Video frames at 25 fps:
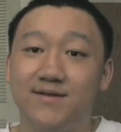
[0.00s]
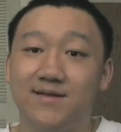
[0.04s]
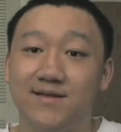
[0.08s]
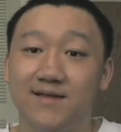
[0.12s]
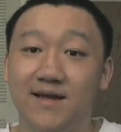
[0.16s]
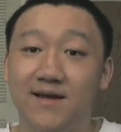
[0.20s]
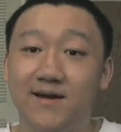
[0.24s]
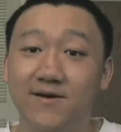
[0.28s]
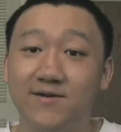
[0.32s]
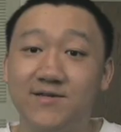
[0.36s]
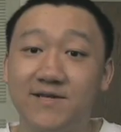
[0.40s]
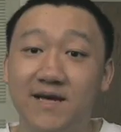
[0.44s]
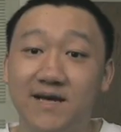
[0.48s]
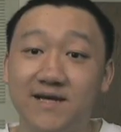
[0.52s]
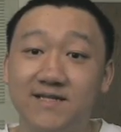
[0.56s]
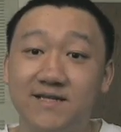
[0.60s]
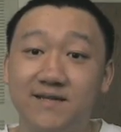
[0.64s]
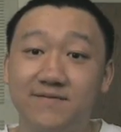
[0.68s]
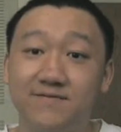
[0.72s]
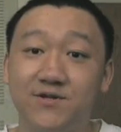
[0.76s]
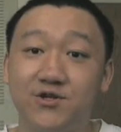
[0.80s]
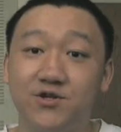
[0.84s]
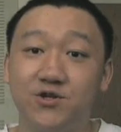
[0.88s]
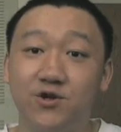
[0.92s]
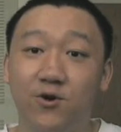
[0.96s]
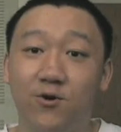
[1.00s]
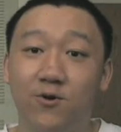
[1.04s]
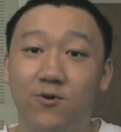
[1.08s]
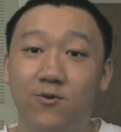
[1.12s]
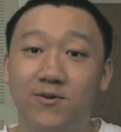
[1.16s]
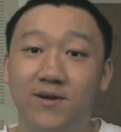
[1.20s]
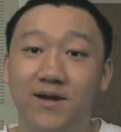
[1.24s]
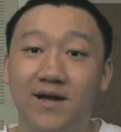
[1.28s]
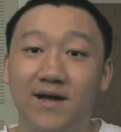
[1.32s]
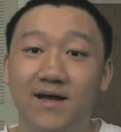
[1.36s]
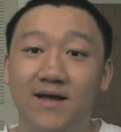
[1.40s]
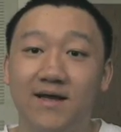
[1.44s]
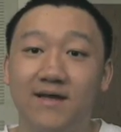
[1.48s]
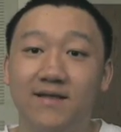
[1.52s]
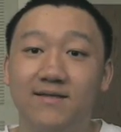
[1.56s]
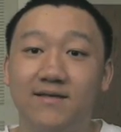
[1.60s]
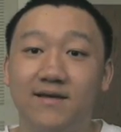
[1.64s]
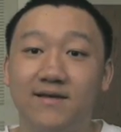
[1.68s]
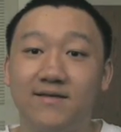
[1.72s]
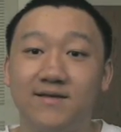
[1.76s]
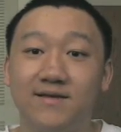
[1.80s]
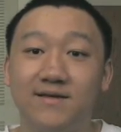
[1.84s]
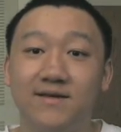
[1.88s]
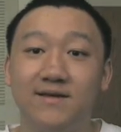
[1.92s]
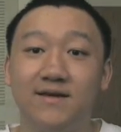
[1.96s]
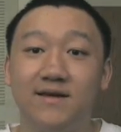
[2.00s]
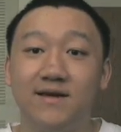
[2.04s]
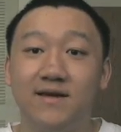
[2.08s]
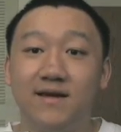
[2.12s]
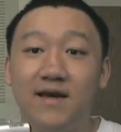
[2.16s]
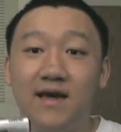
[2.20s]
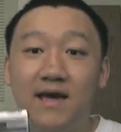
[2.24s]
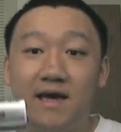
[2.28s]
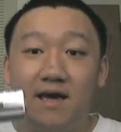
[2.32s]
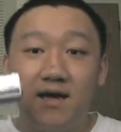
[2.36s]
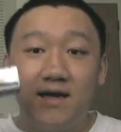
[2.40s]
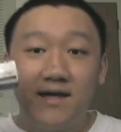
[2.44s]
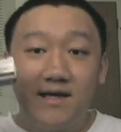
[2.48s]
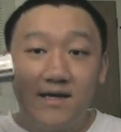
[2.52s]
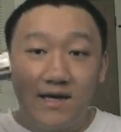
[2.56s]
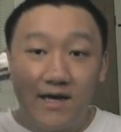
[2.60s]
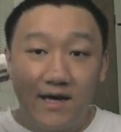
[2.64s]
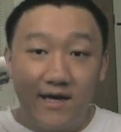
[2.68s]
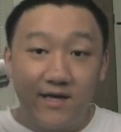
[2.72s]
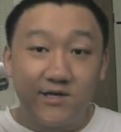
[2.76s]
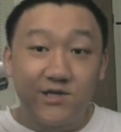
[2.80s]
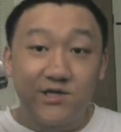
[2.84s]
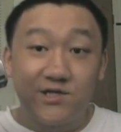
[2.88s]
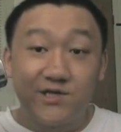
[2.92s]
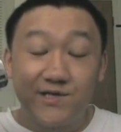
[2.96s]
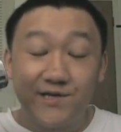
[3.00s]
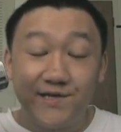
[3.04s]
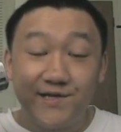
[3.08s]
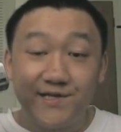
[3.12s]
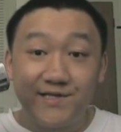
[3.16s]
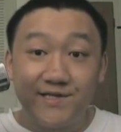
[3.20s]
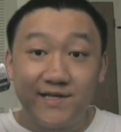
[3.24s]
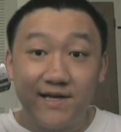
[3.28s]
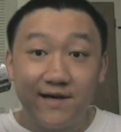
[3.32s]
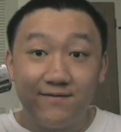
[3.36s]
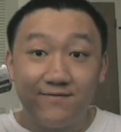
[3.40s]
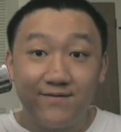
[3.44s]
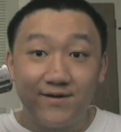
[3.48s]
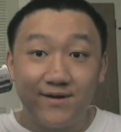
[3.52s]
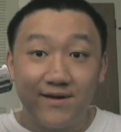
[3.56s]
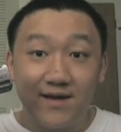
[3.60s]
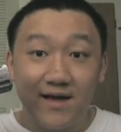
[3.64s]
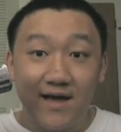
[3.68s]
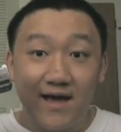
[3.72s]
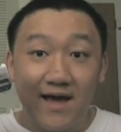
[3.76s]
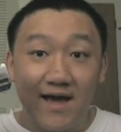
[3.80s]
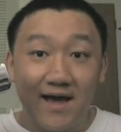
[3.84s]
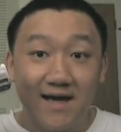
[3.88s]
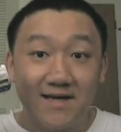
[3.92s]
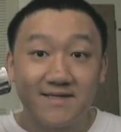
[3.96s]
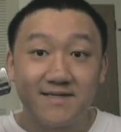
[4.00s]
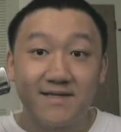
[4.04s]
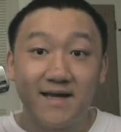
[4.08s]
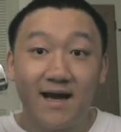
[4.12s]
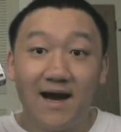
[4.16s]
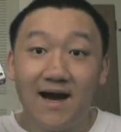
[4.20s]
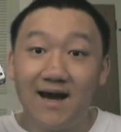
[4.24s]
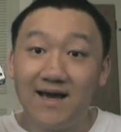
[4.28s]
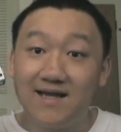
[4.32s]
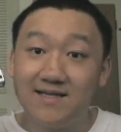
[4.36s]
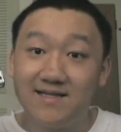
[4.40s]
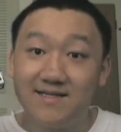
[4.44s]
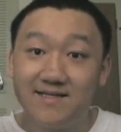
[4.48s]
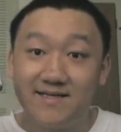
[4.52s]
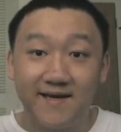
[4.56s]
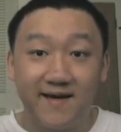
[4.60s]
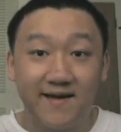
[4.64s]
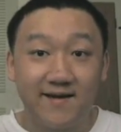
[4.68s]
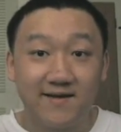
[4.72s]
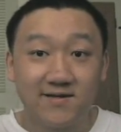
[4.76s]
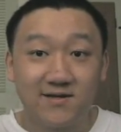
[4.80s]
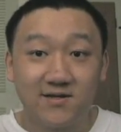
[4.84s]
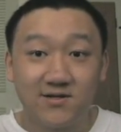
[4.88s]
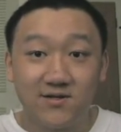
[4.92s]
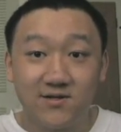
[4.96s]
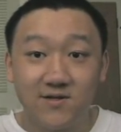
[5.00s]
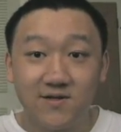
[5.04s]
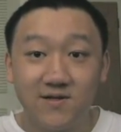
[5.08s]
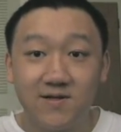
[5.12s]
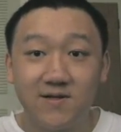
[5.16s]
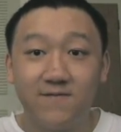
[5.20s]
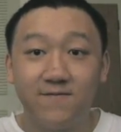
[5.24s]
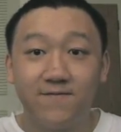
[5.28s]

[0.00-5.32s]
later tests have shown that the HC7 has identical